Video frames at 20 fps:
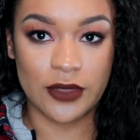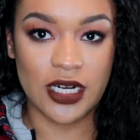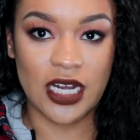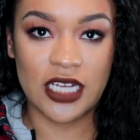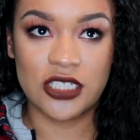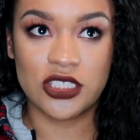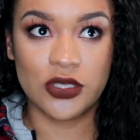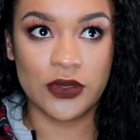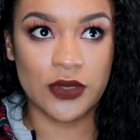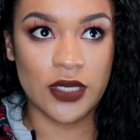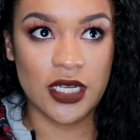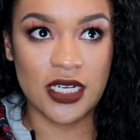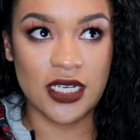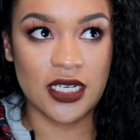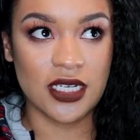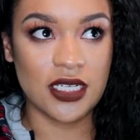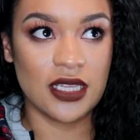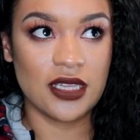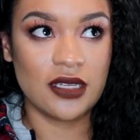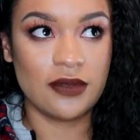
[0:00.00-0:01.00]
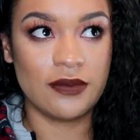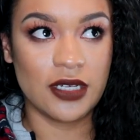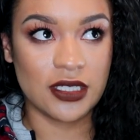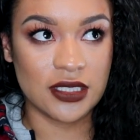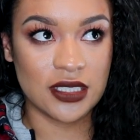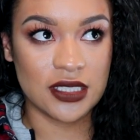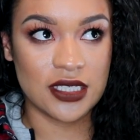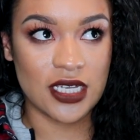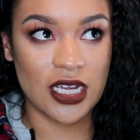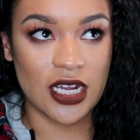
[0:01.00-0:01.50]
When I joined the
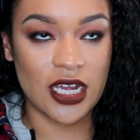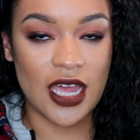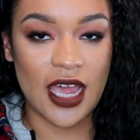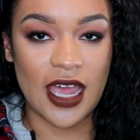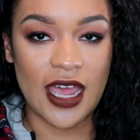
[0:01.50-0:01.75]
military,